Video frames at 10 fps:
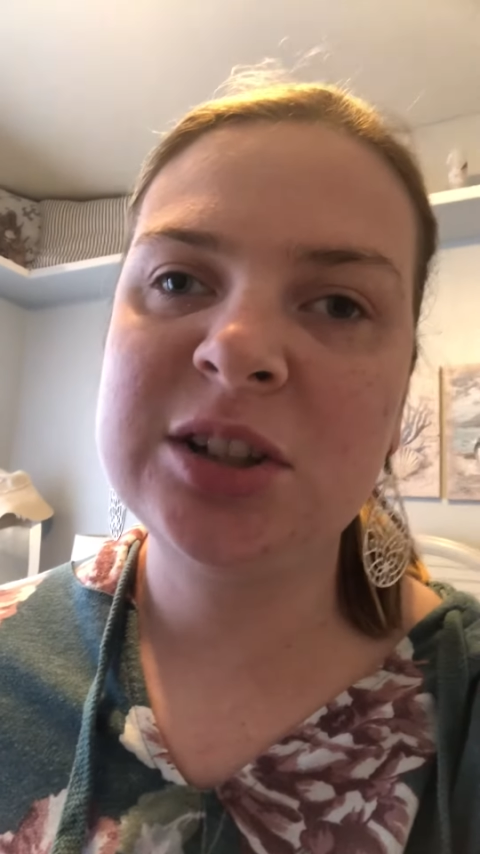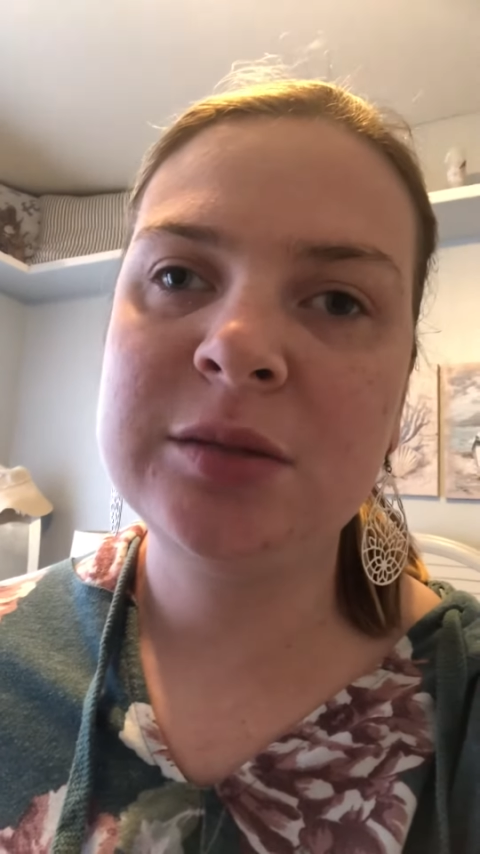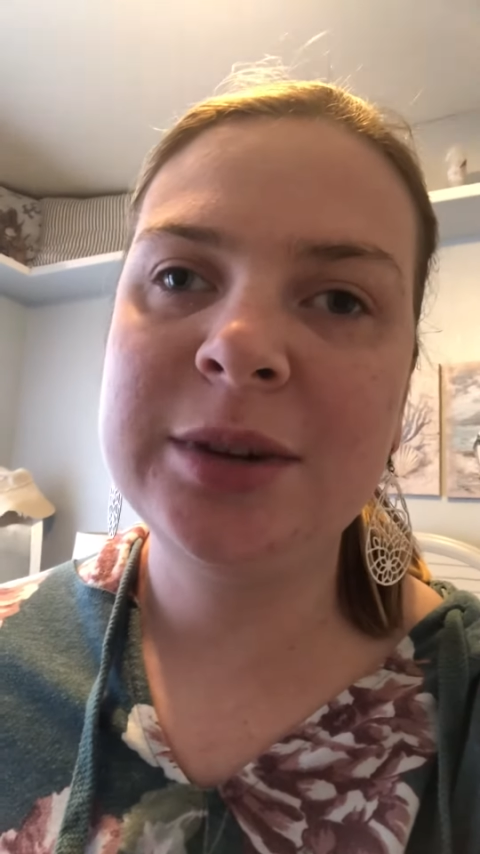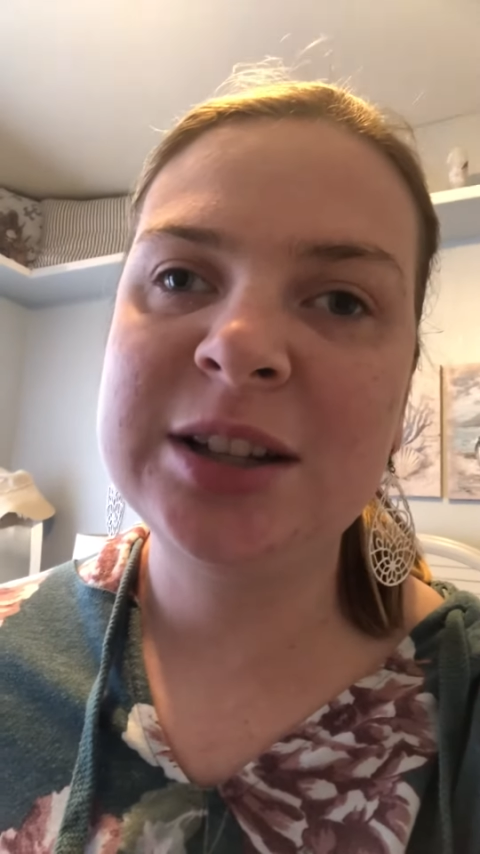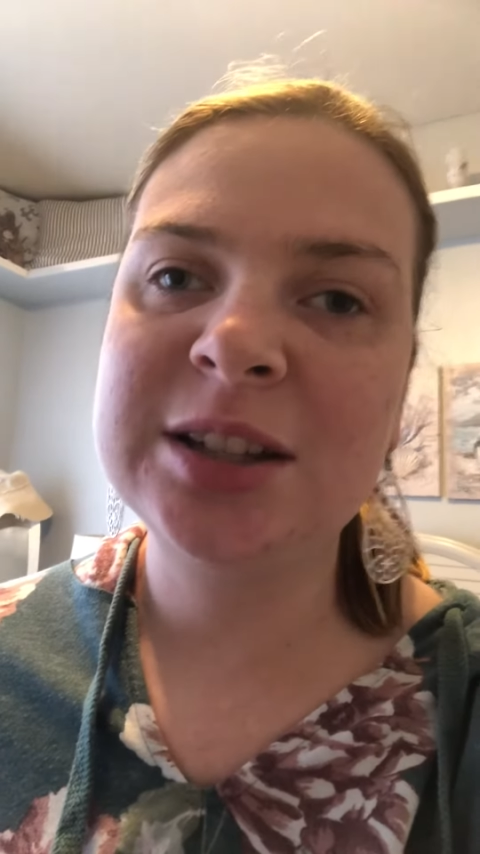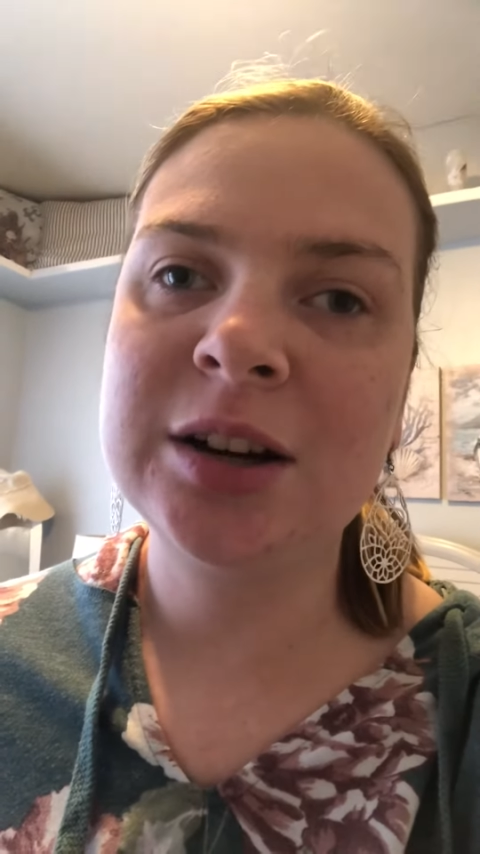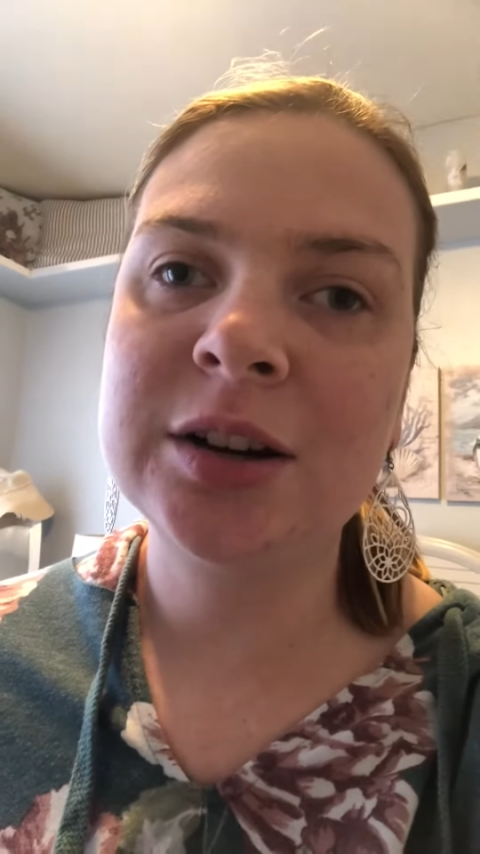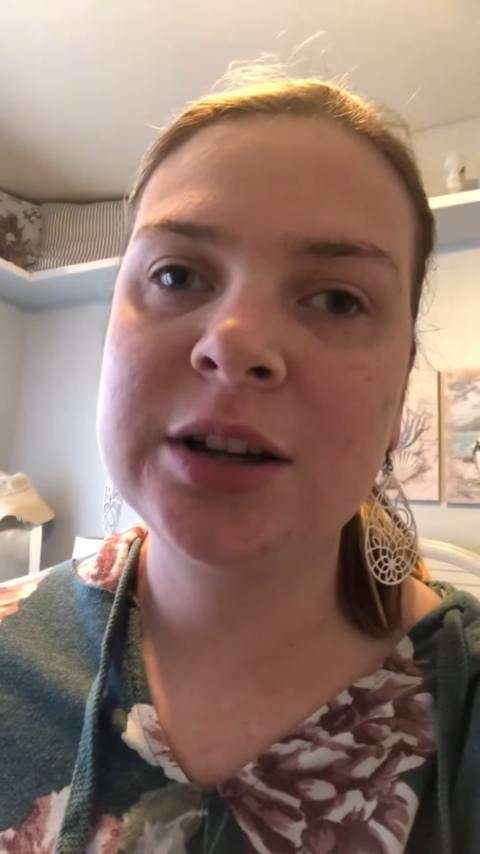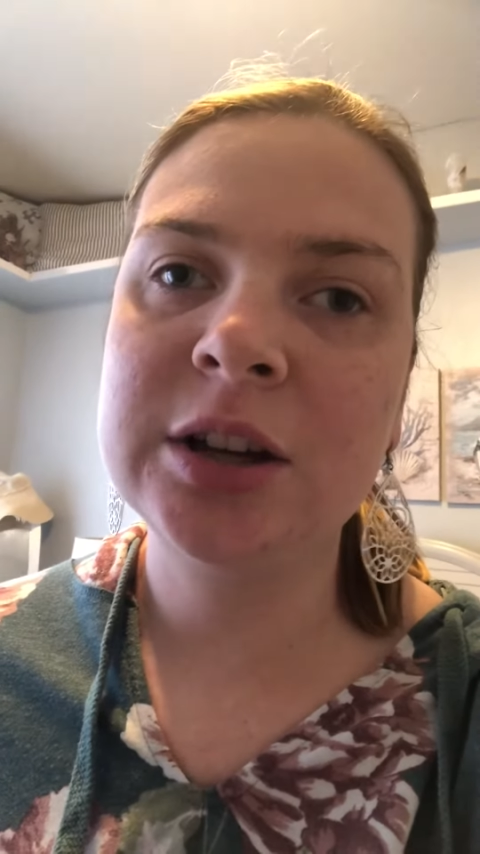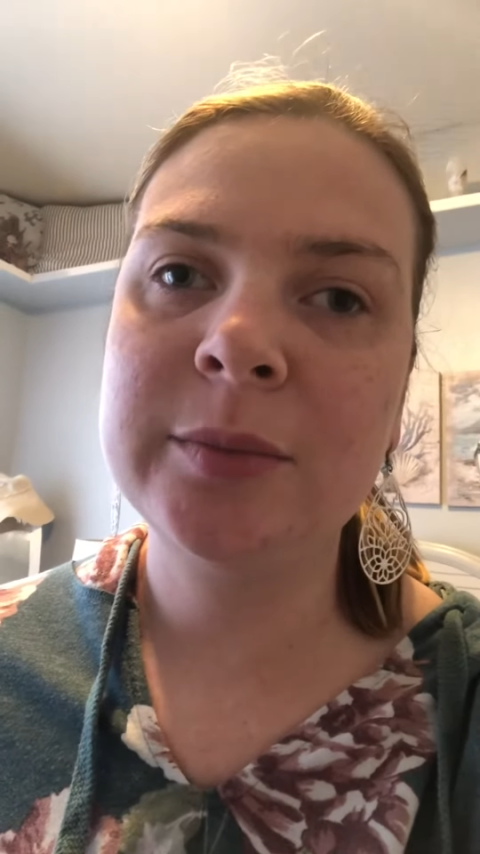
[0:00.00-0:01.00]
to be
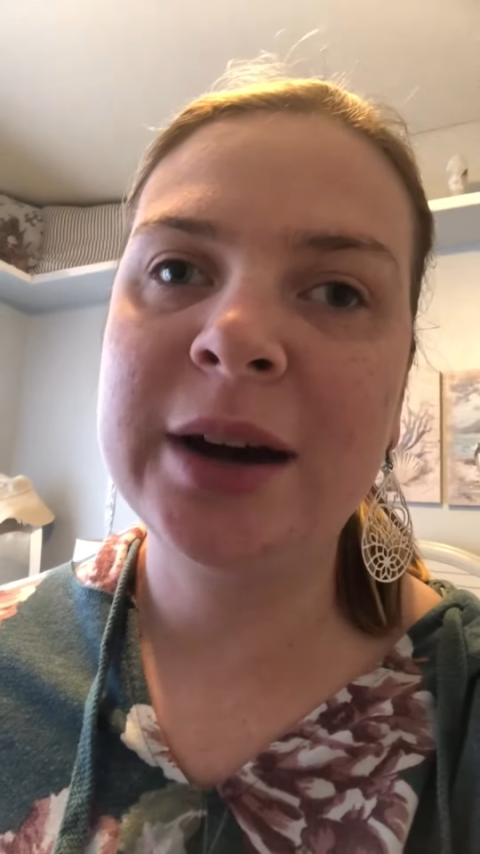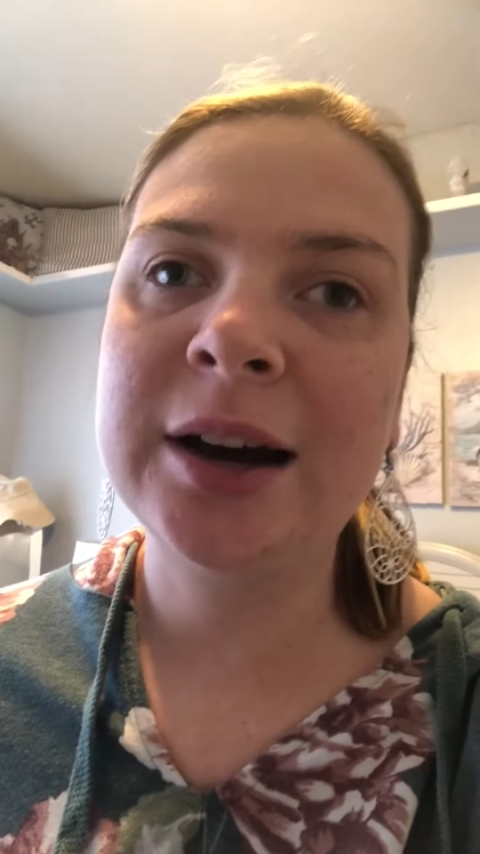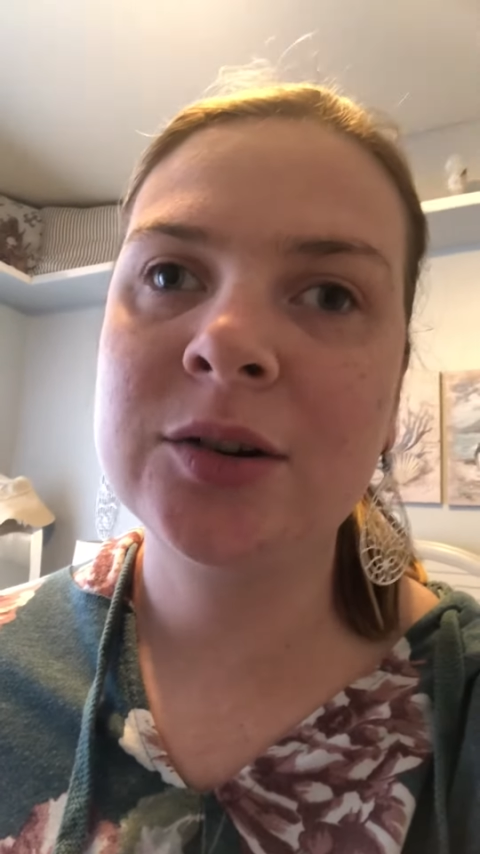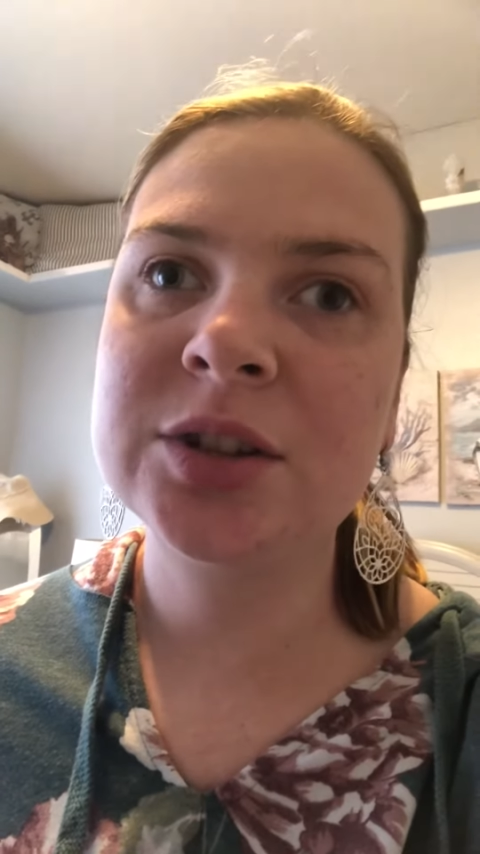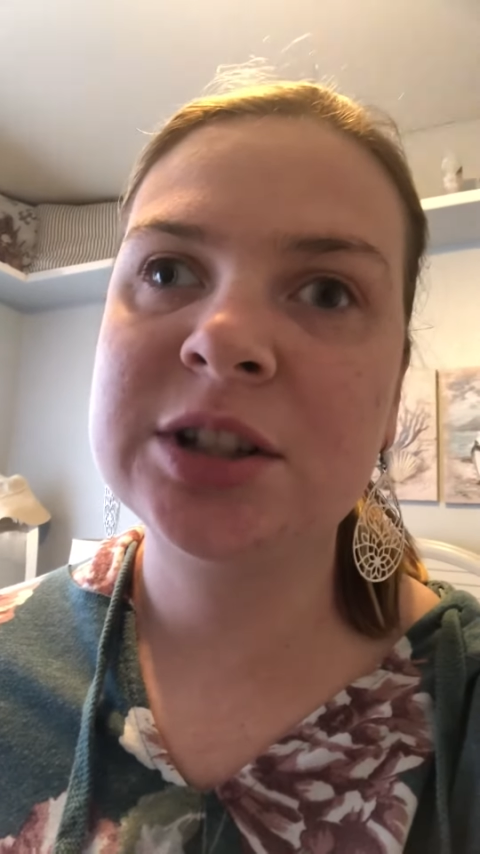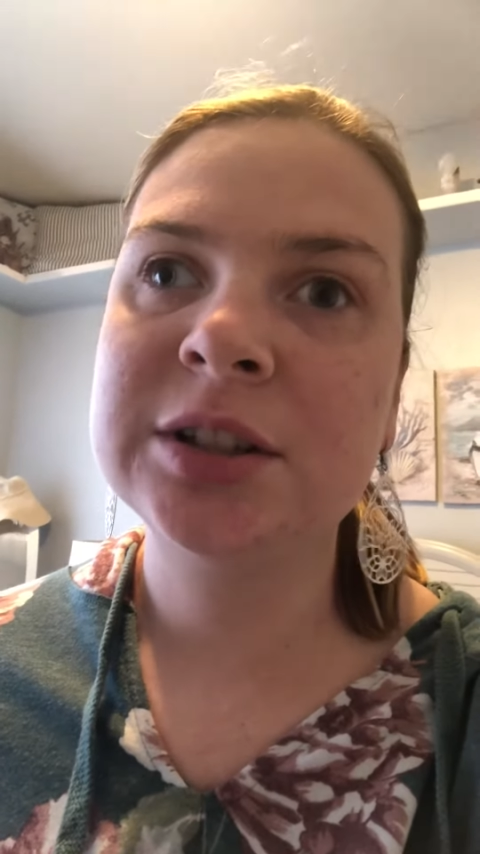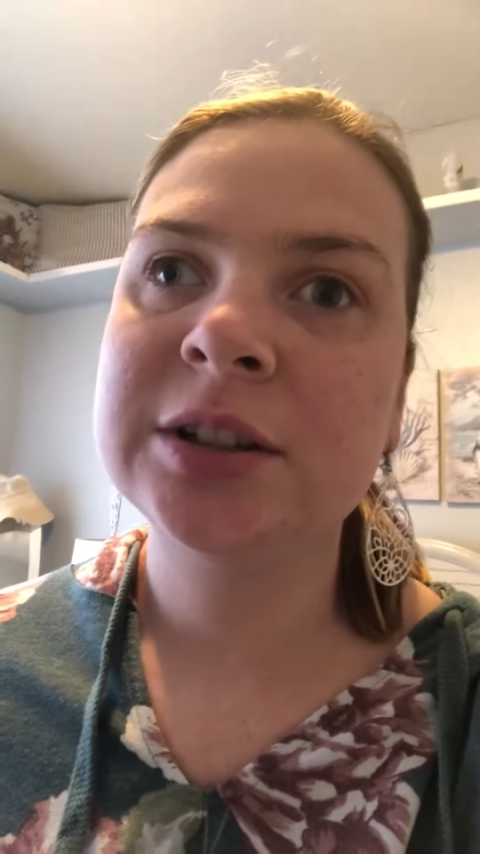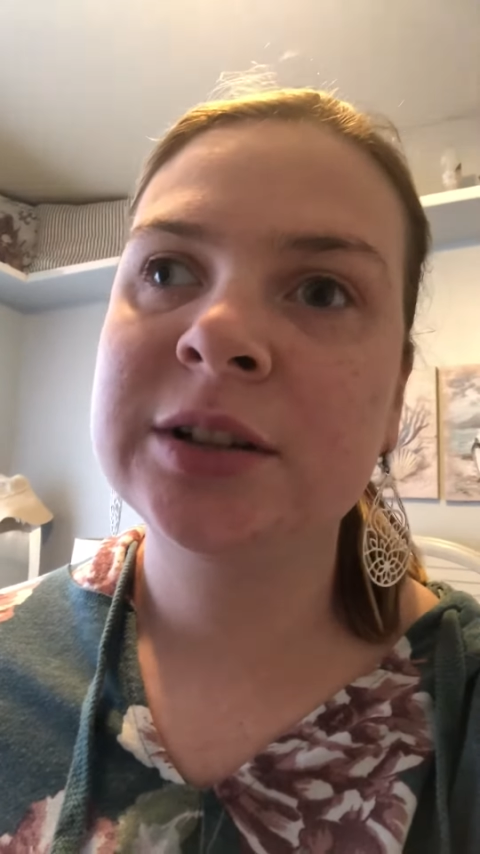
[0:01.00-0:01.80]
talking about